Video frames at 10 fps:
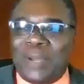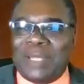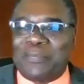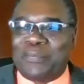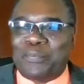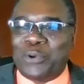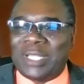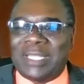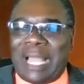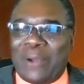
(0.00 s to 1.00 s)
somebody
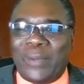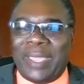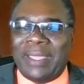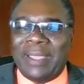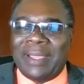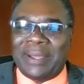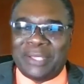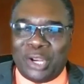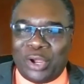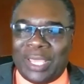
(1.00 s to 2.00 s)
put it that way,
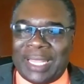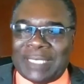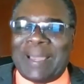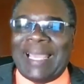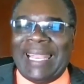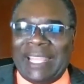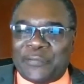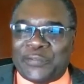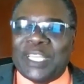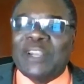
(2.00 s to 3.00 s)
you know, it is by
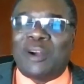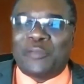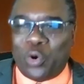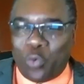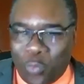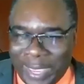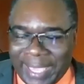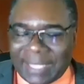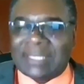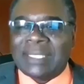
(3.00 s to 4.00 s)
lifting of the
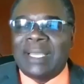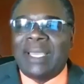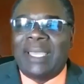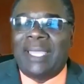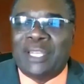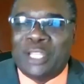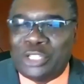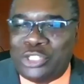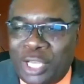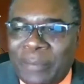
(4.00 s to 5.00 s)
weight
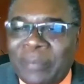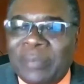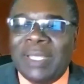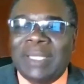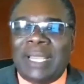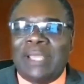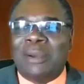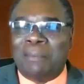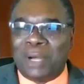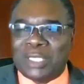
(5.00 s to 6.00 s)
in the gym,
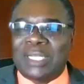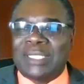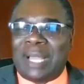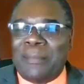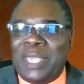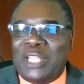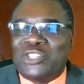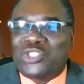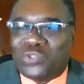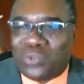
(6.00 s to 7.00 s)
that your muscles are
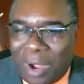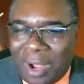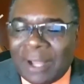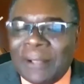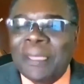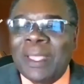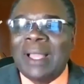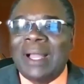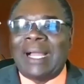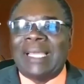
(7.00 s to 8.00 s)
made
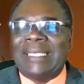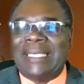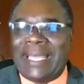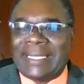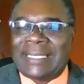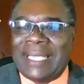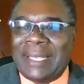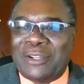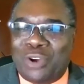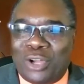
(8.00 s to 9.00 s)
strong.
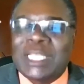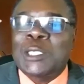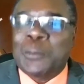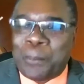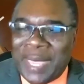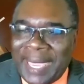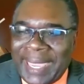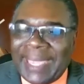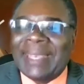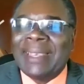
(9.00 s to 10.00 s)
Yes, it causes
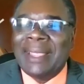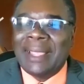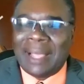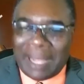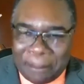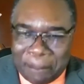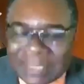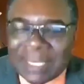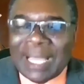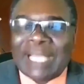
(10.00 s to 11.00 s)
pain,
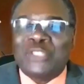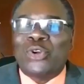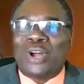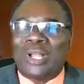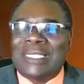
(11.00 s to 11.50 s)
but as